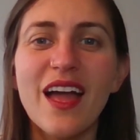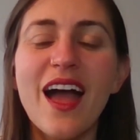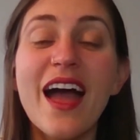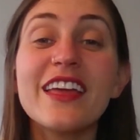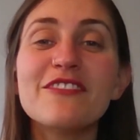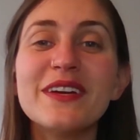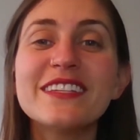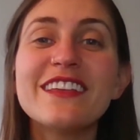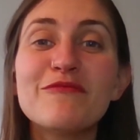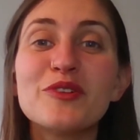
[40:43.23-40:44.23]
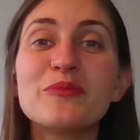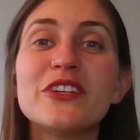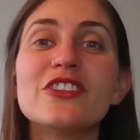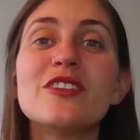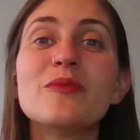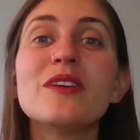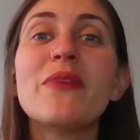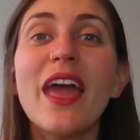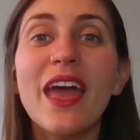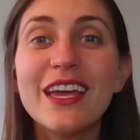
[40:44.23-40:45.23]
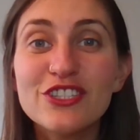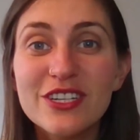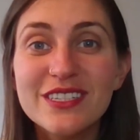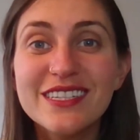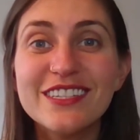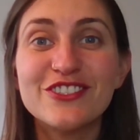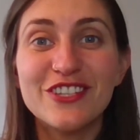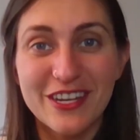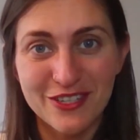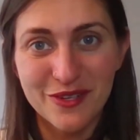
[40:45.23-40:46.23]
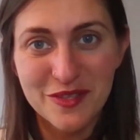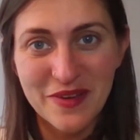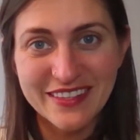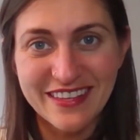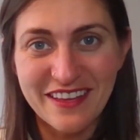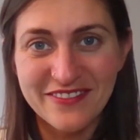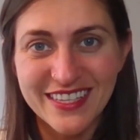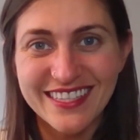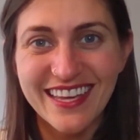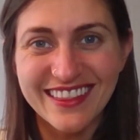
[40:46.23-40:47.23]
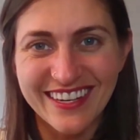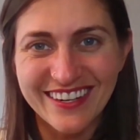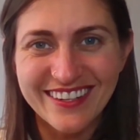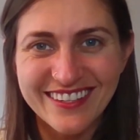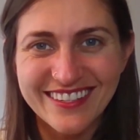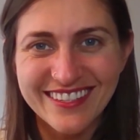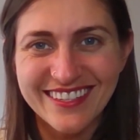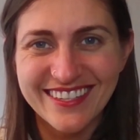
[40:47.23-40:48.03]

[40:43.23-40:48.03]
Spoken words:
I give myself permission to be patient and gentle with myself as I learn.